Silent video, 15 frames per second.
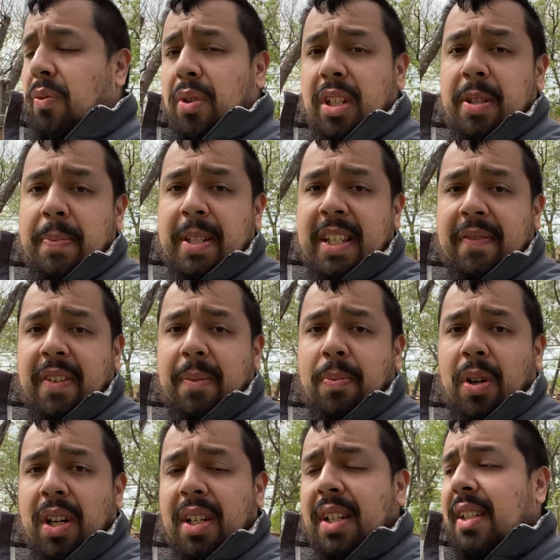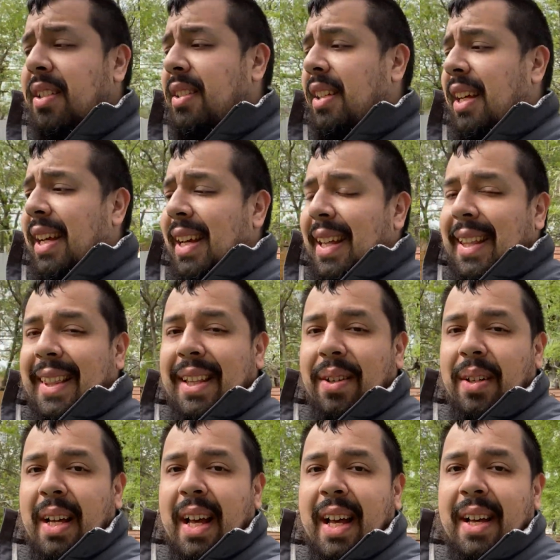the specific products, they'll
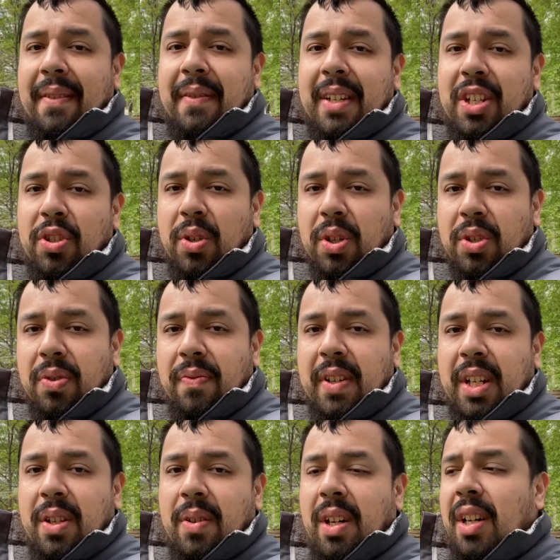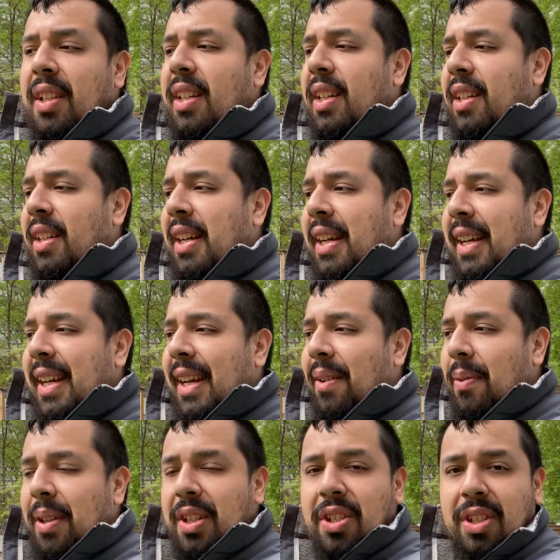have an instructional video on there. And
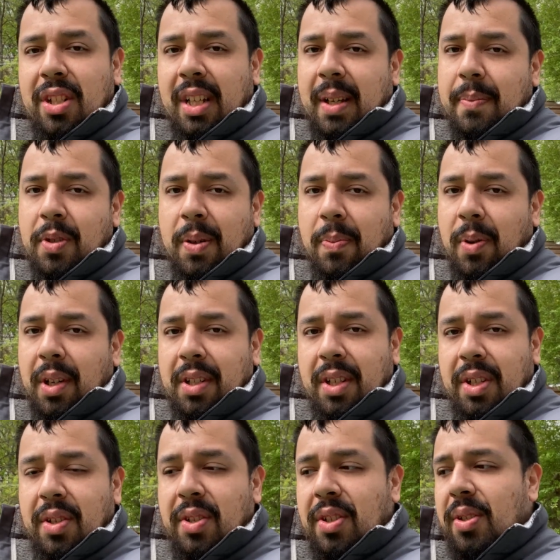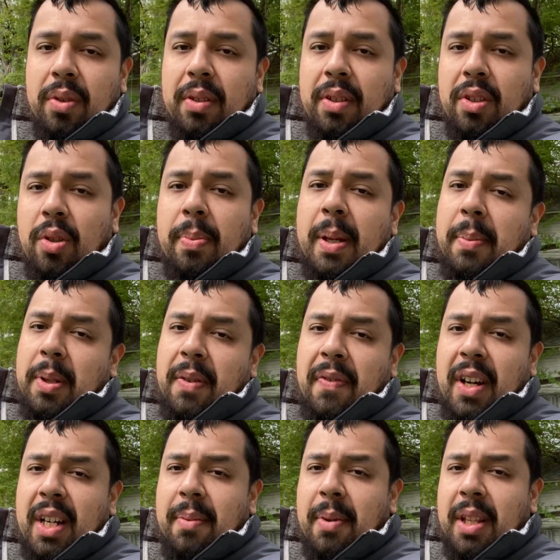really just look up DripWorks on YouTube. You'll be able to
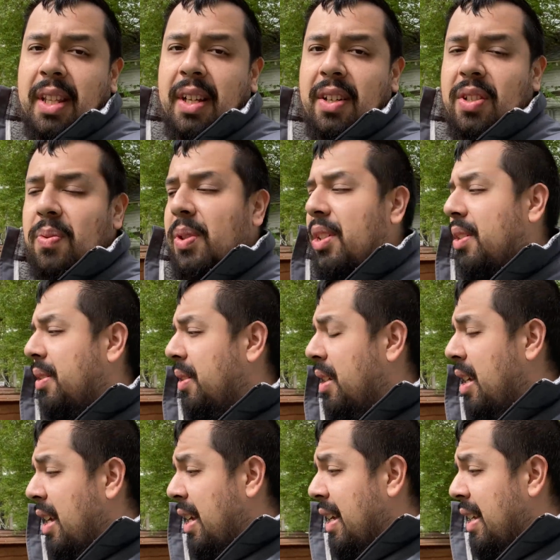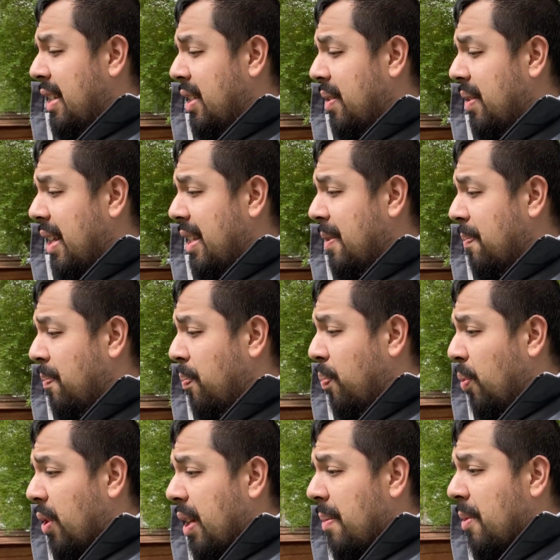find them on there as well. So that's
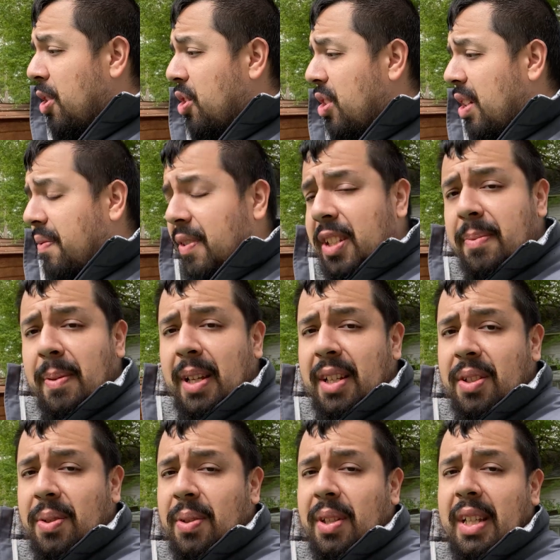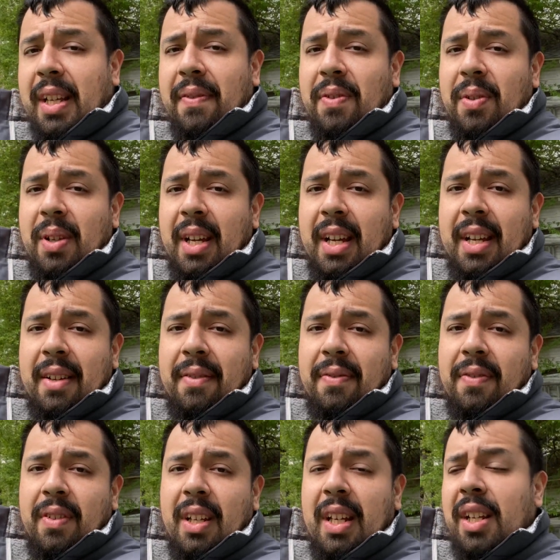pretty much self-explanatory. If you have
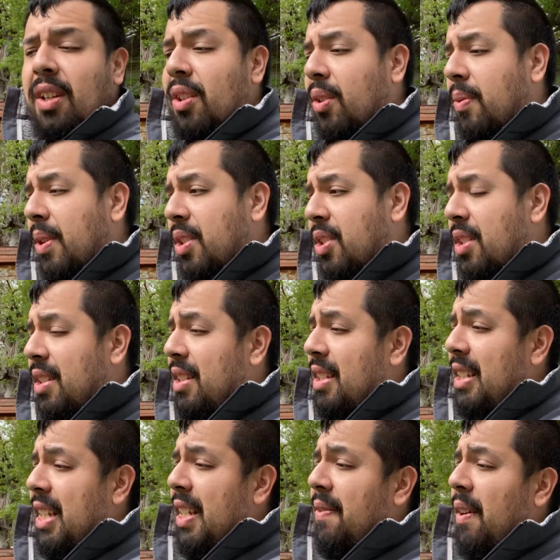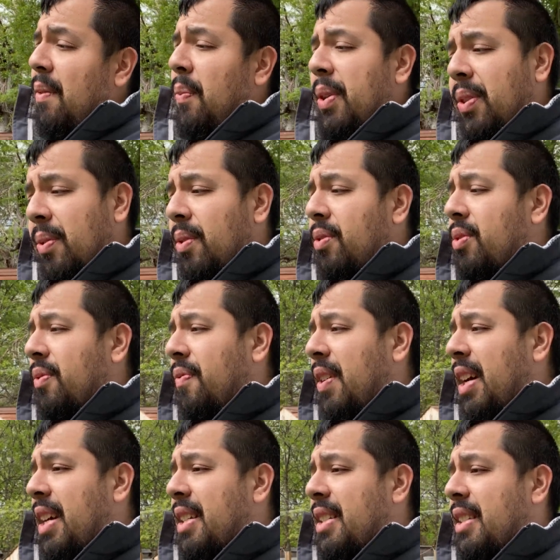any other questions, if I went through it too
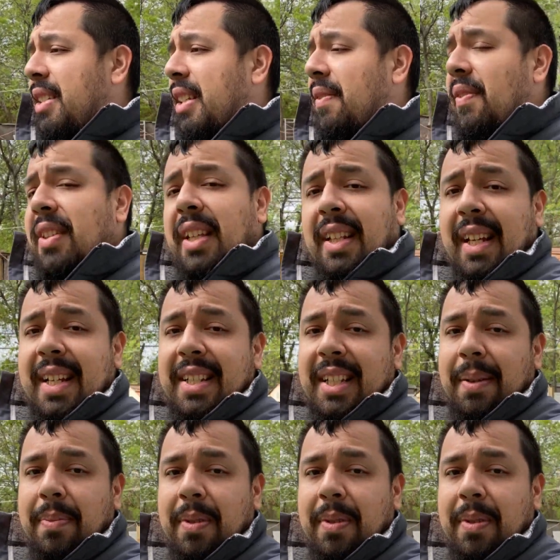fast, if you think that I skipped a